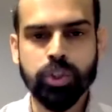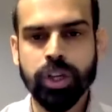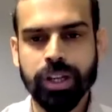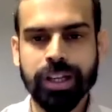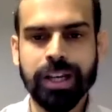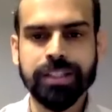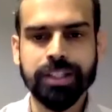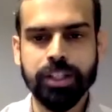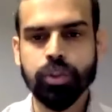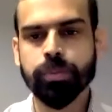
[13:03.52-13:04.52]
areas
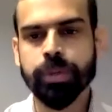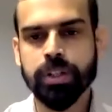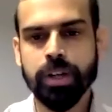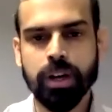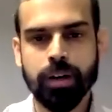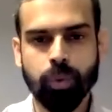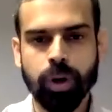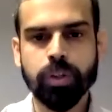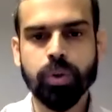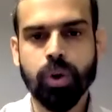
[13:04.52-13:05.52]
need to be
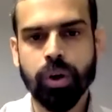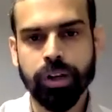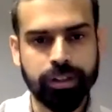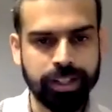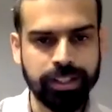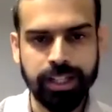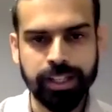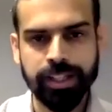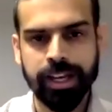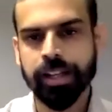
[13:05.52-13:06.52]
worked on and things
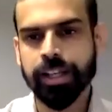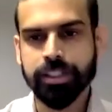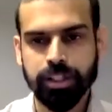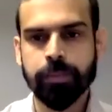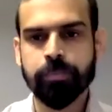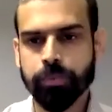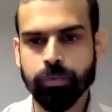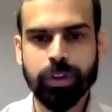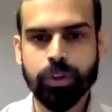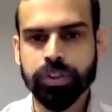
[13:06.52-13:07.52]
like that. Like it's like
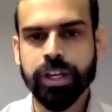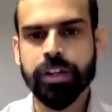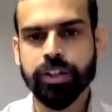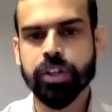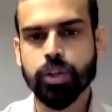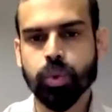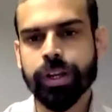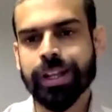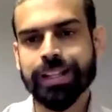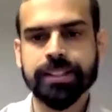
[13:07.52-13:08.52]
when you say a digital
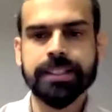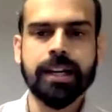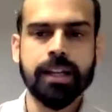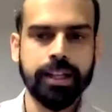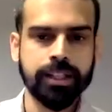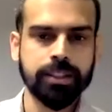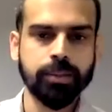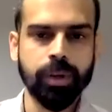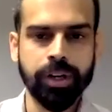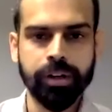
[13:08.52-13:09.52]
twin, that's exactly like a
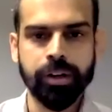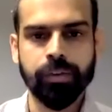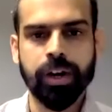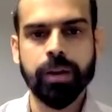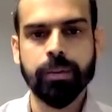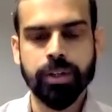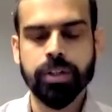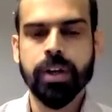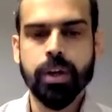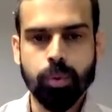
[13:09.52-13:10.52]
simulated environment,
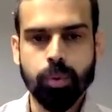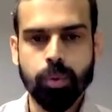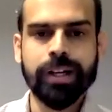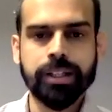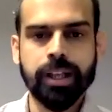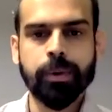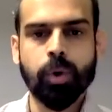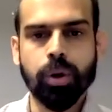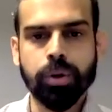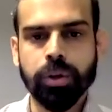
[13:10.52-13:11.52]
providing them an
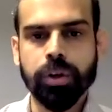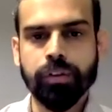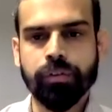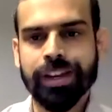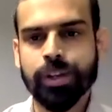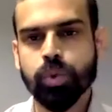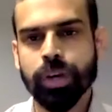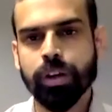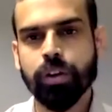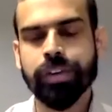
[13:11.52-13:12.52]
alternative way to
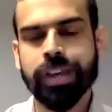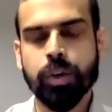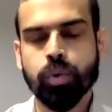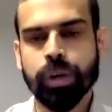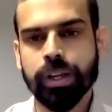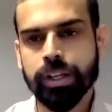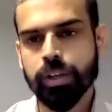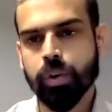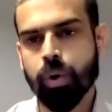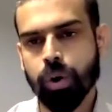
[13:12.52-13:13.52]
kind of get
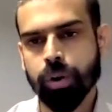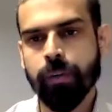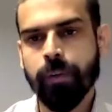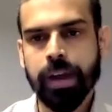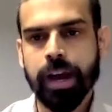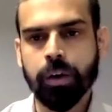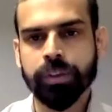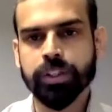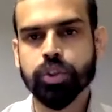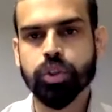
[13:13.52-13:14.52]
ready on how
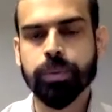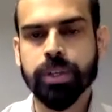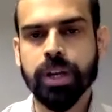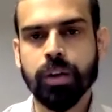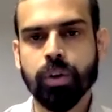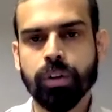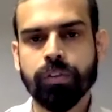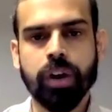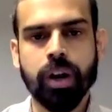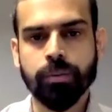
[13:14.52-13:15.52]
things should be done on the
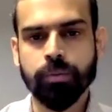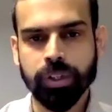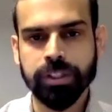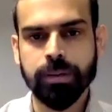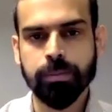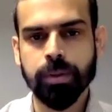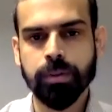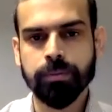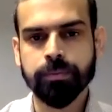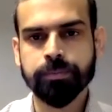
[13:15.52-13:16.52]
farm, for example.
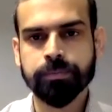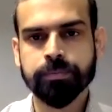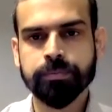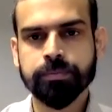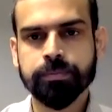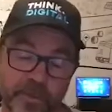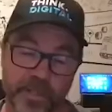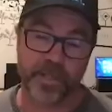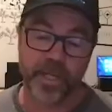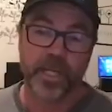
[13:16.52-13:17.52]
Yeah,
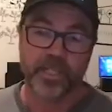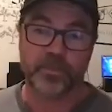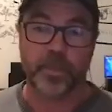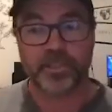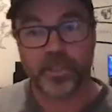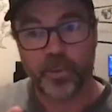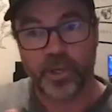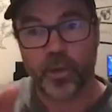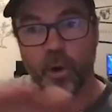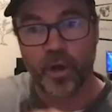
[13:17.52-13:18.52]
perfect. Especially when
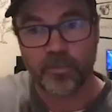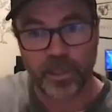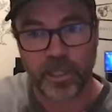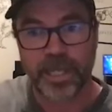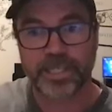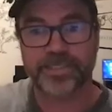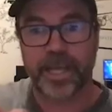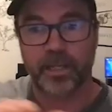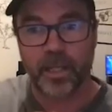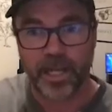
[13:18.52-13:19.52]
you overlay
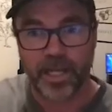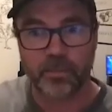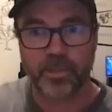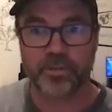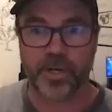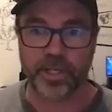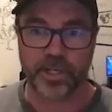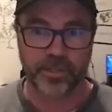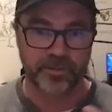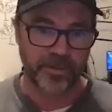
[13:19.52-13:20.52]
satellite imagery, you
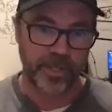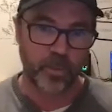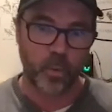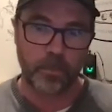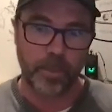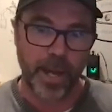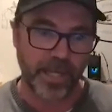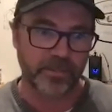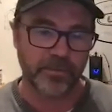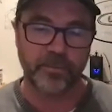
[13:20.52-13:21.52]
can see what
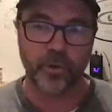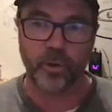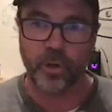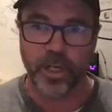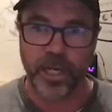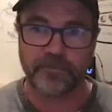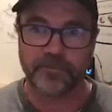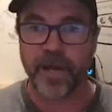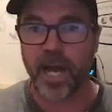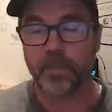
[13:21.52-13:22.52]
parts of your
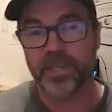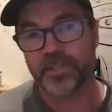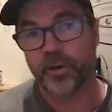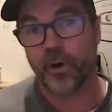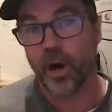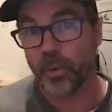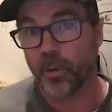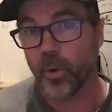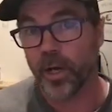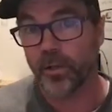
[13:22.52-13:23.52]
farm isn't
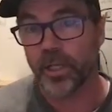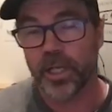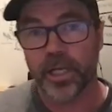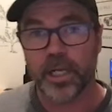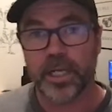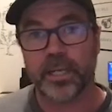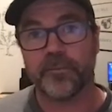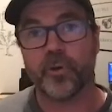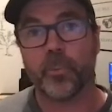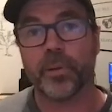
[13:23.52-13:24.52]
growing well. If
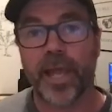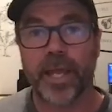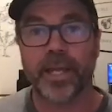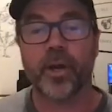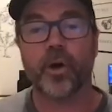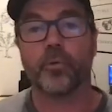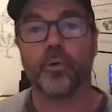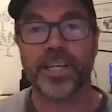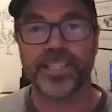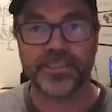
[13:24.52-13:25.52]
you're planning on
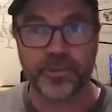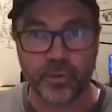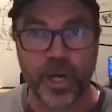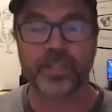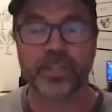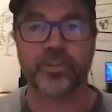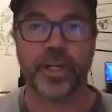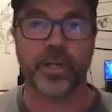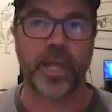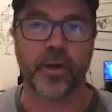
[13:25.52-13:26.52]

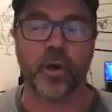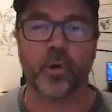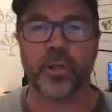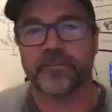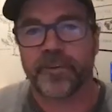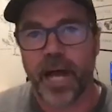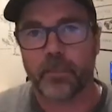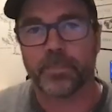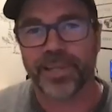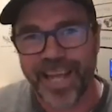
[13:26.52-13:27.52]
restructuring, and they call it
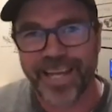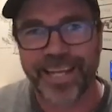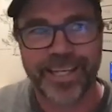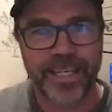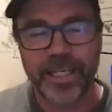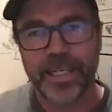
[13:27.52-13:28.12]
farm planning,